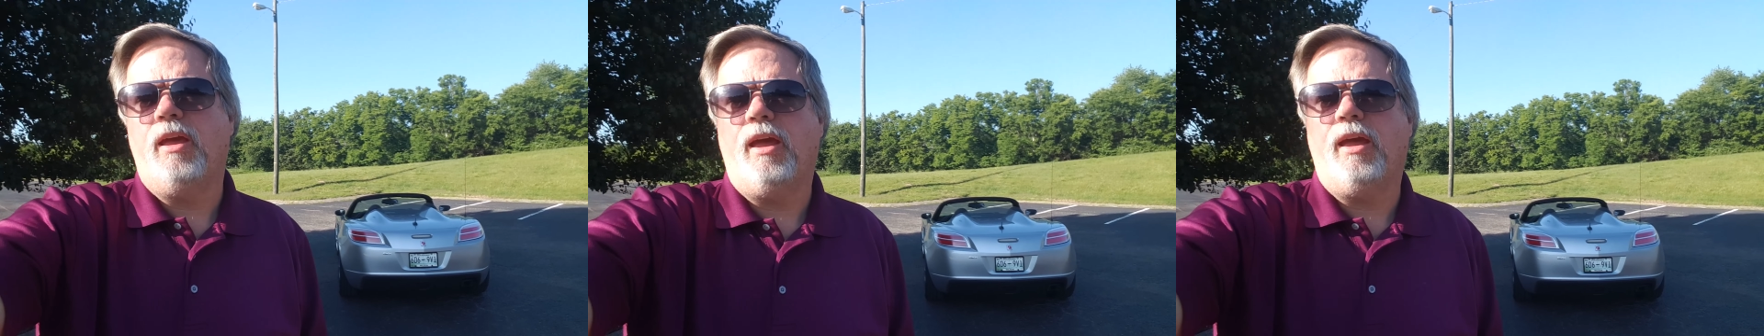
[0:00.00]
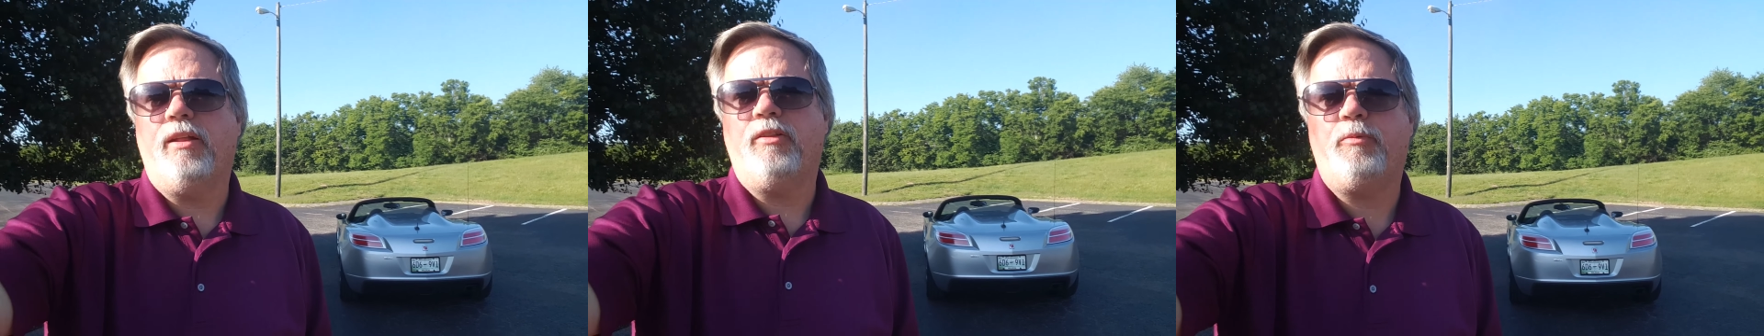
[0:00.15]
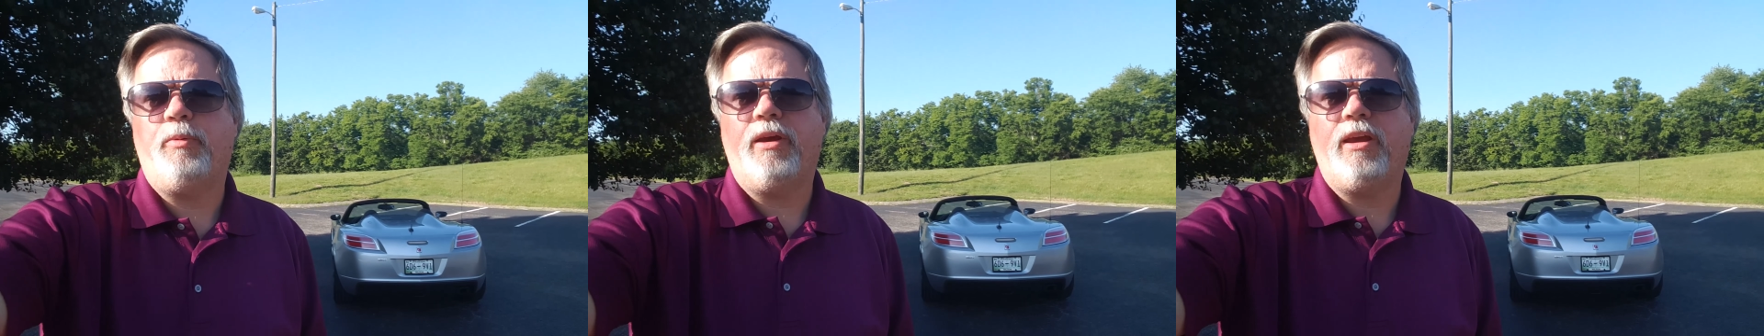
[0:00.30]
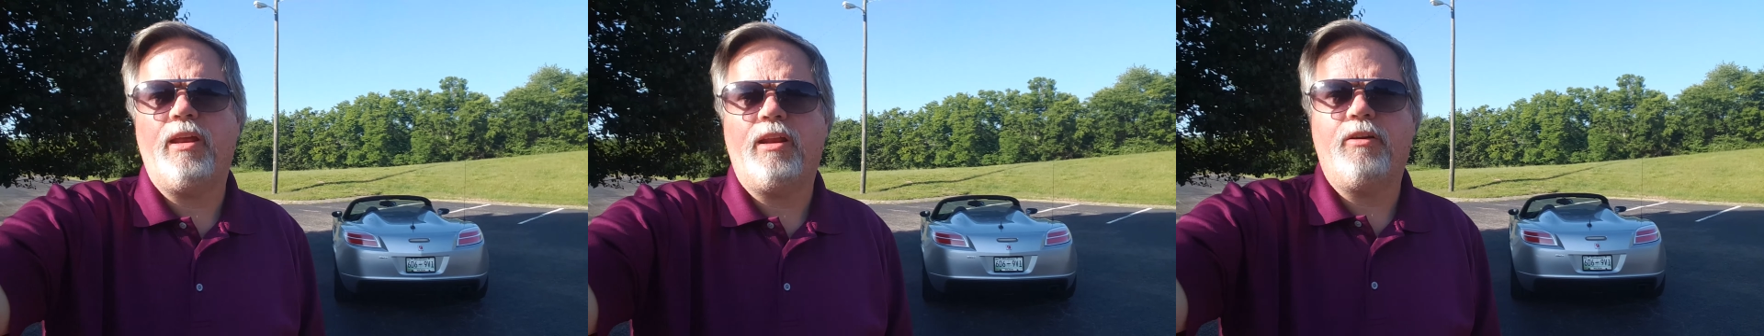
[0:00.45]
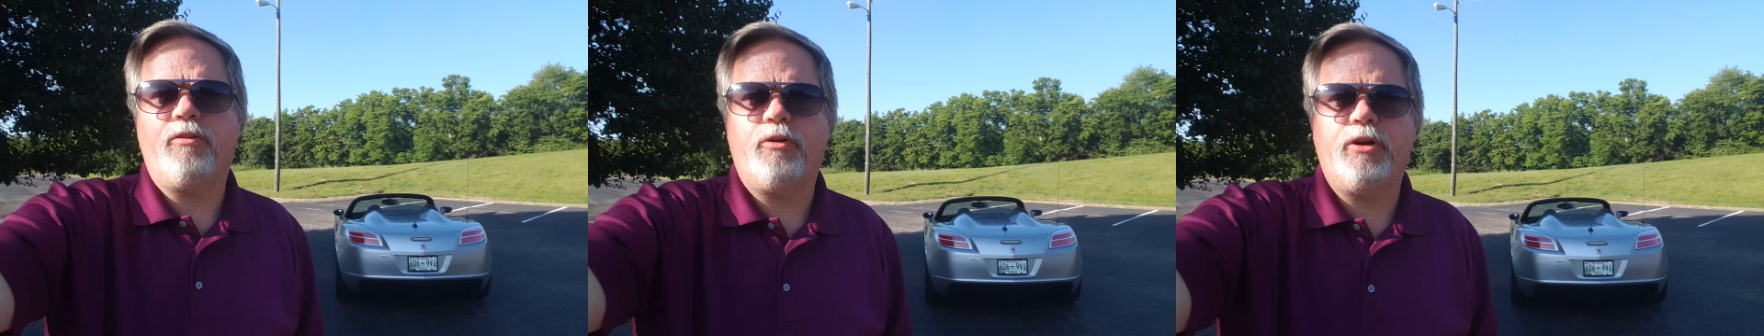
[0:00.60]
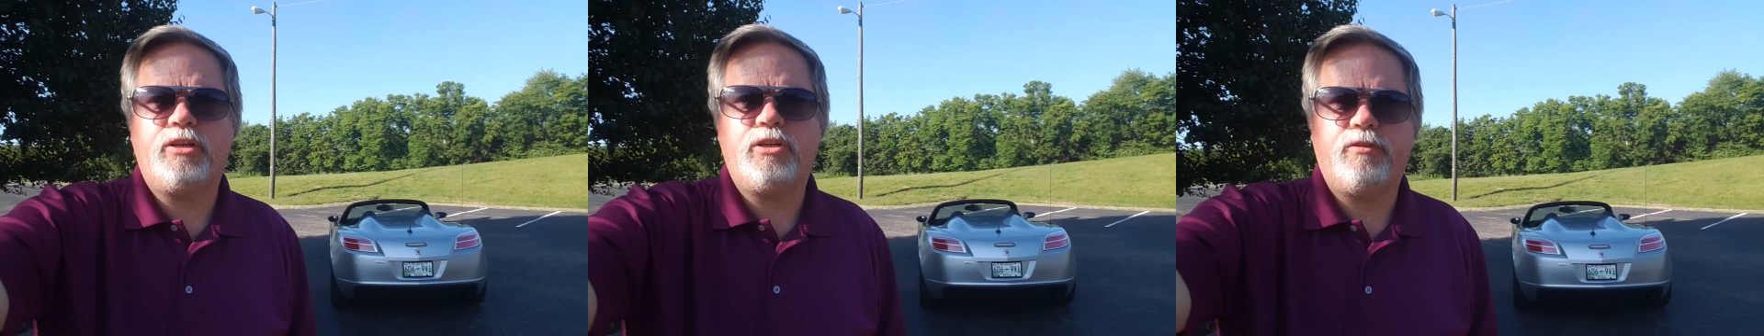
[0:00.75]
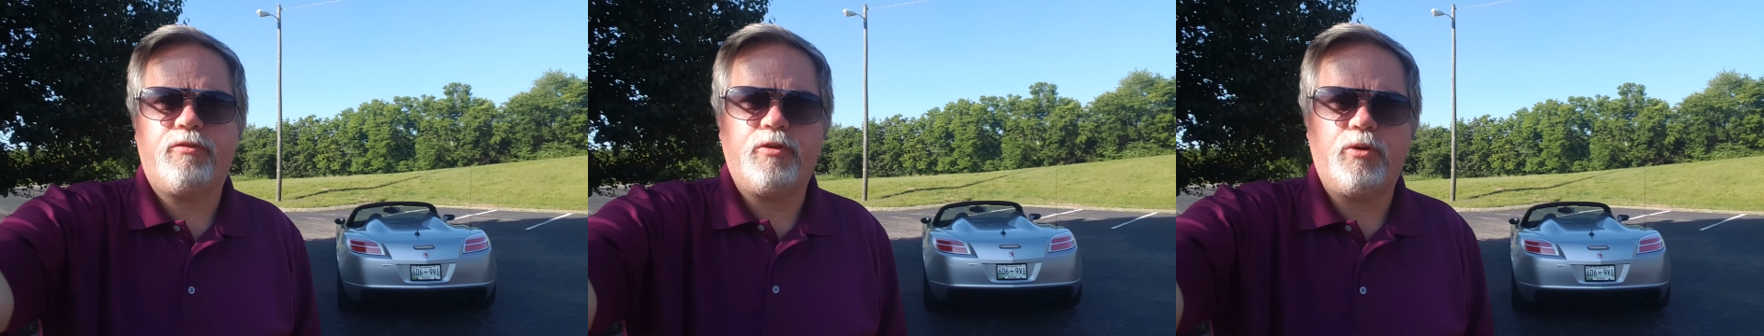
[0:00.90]
And speaking of
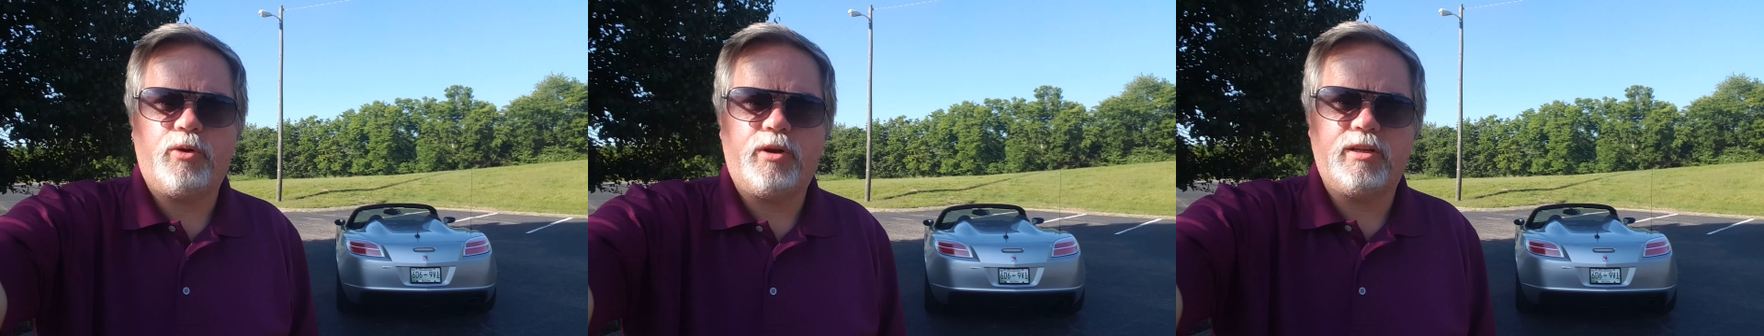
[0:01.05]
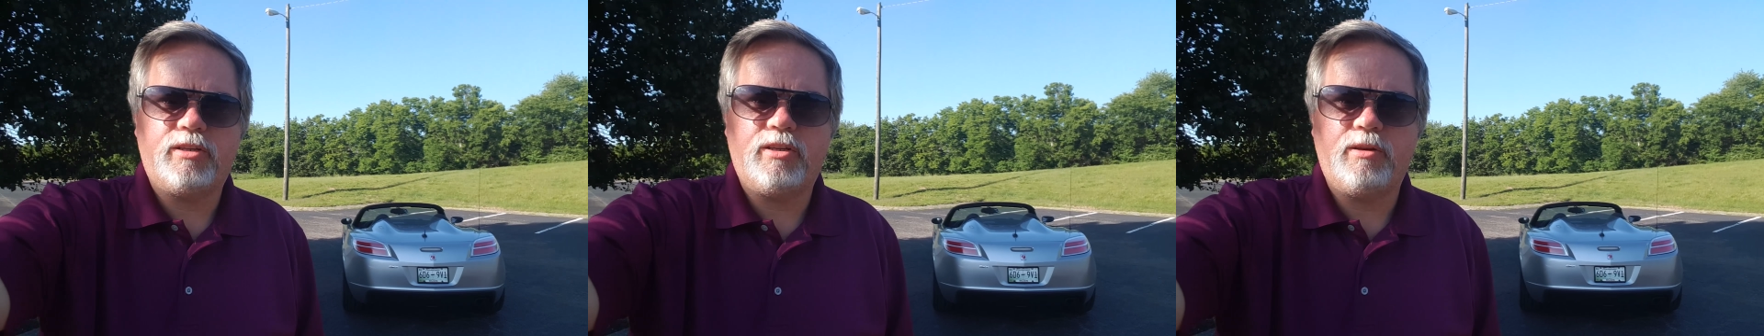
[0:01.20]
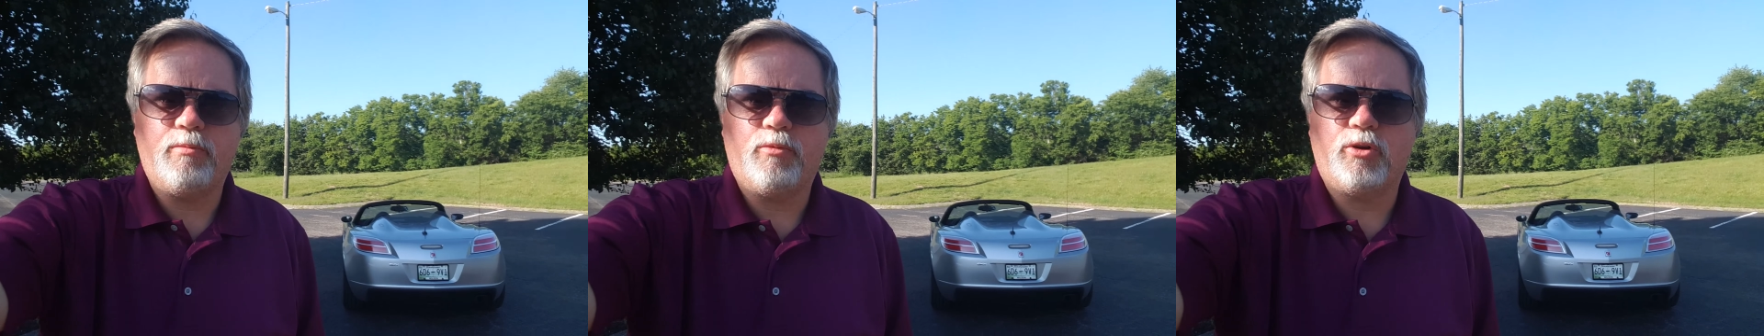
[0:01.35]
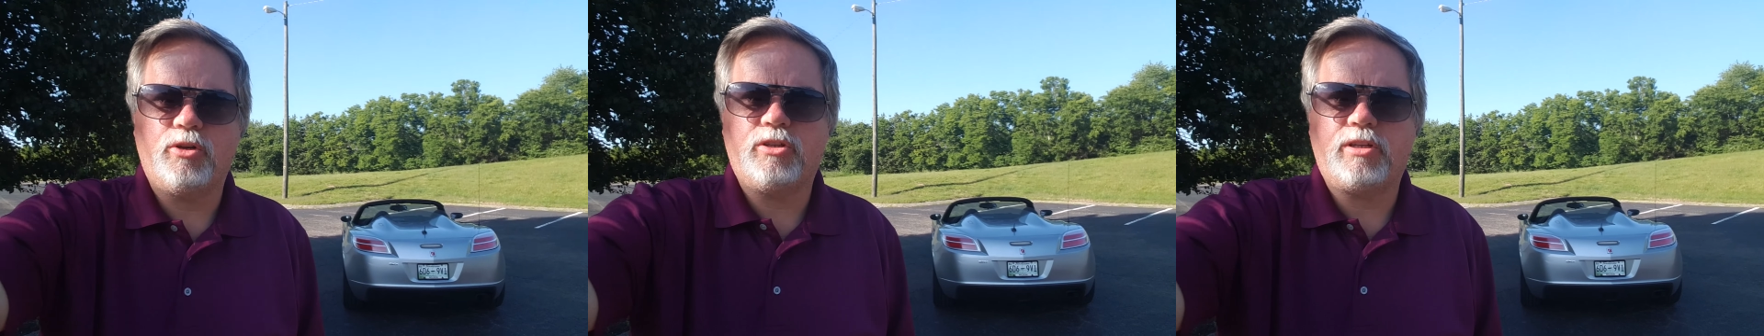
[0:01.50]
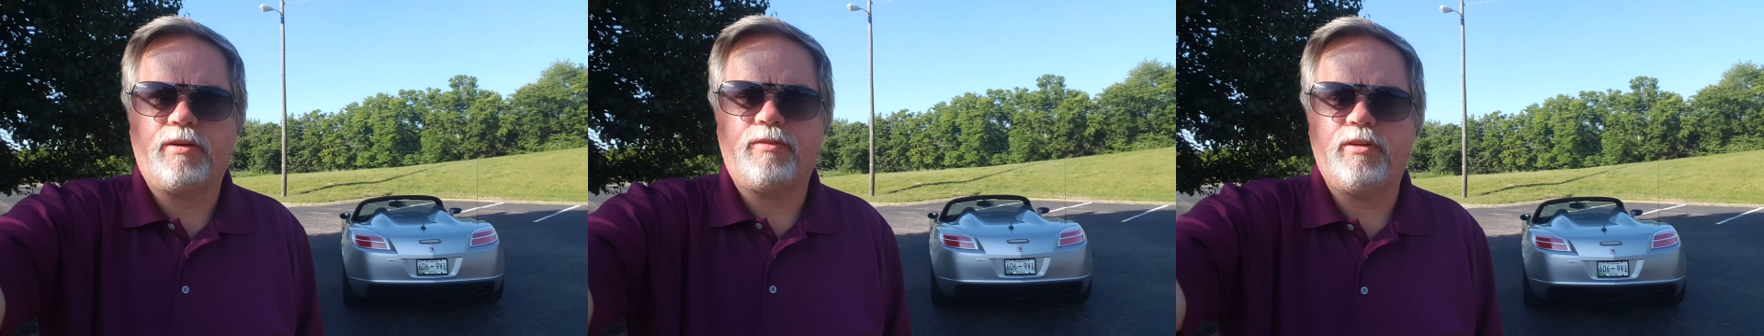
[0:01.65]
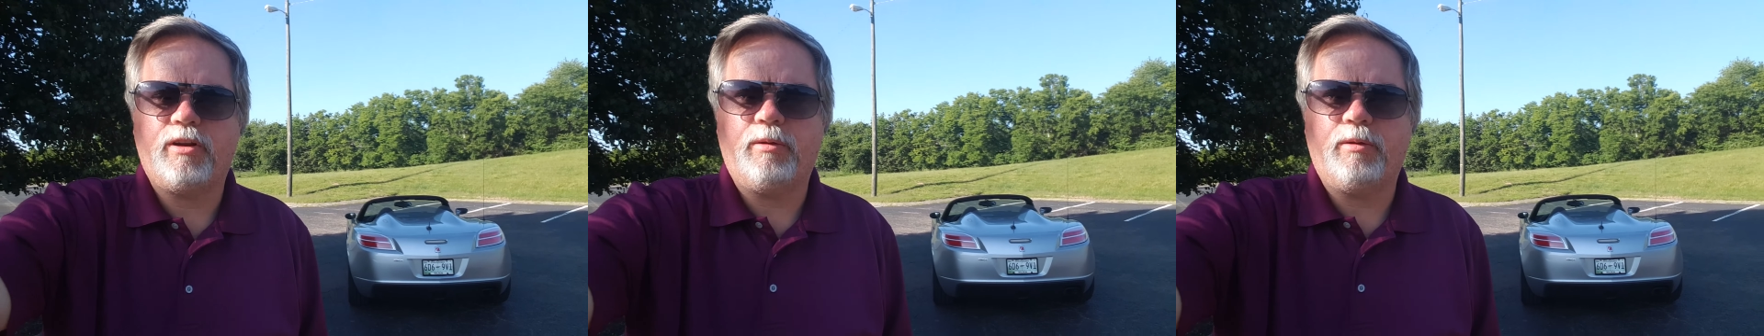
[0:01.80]
which, if you want to see more stuff